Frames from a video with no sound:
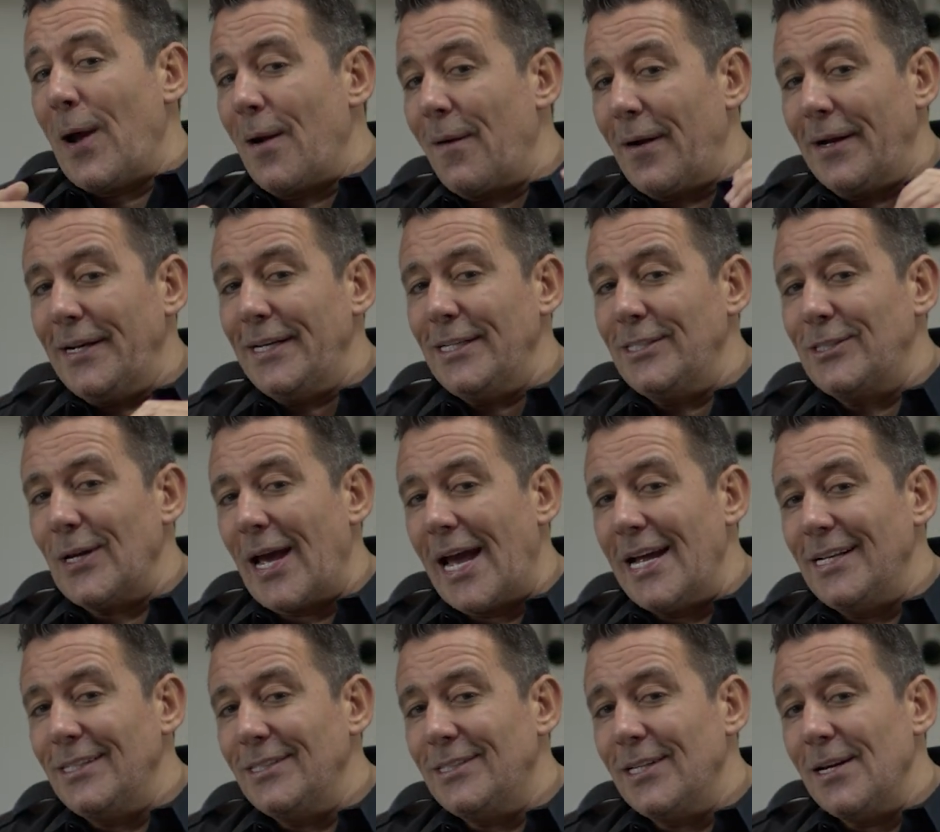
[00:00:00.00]
where I need
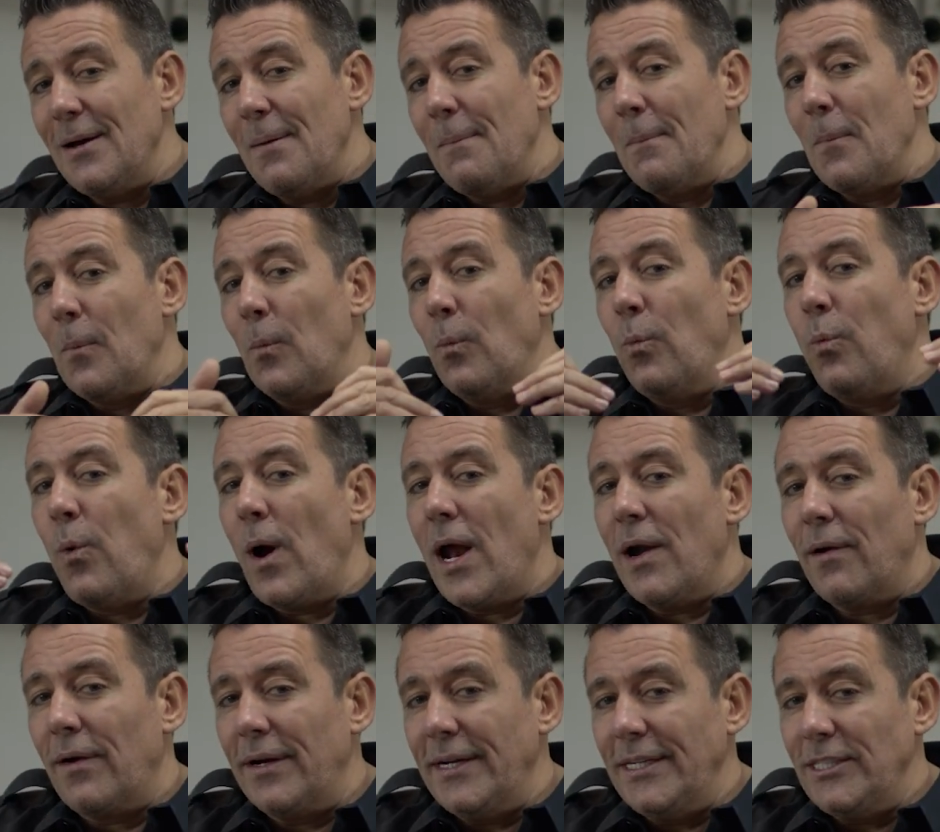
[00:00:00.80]
to enter,
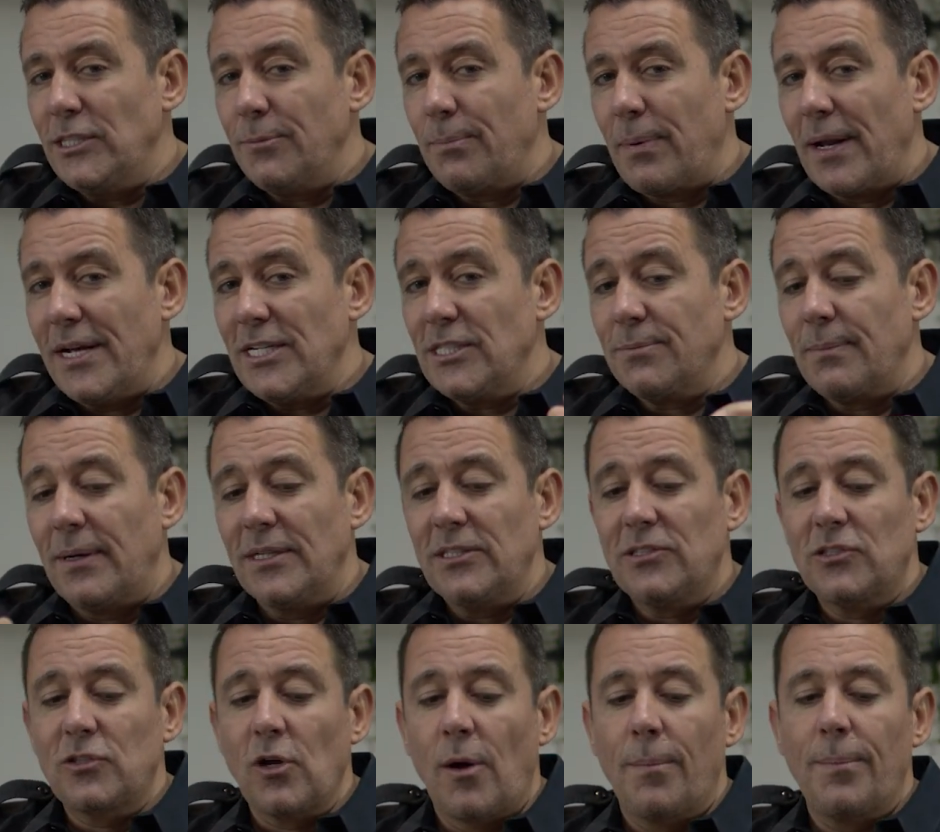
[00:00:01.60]
where I need to place
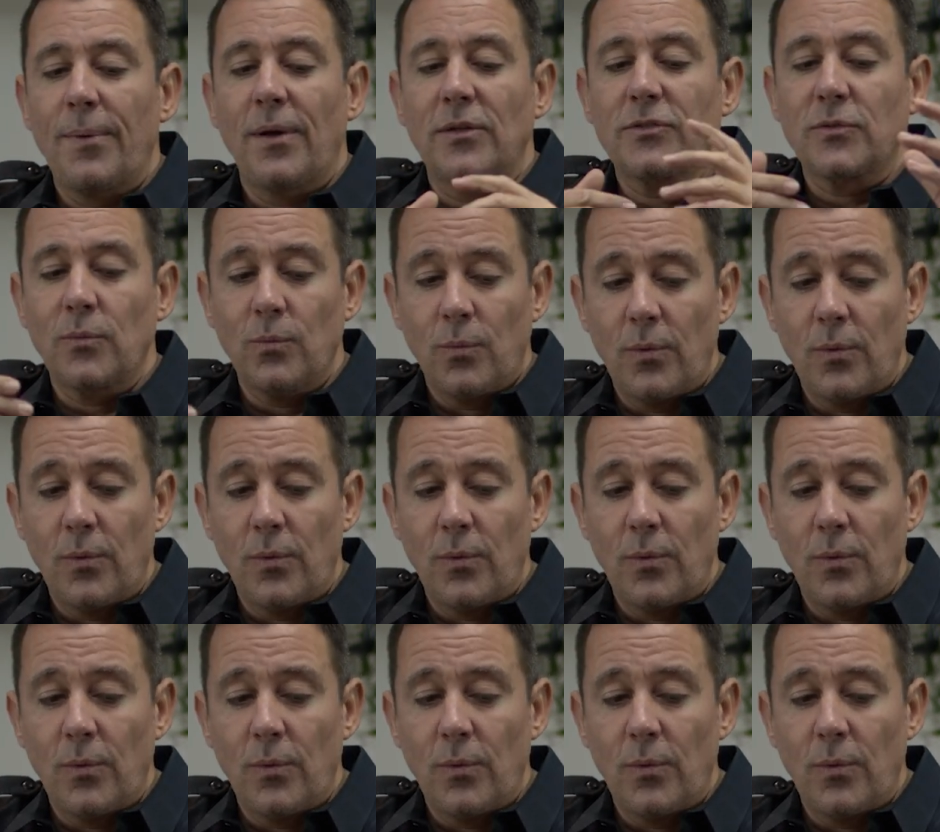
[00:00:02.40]
my stop loss,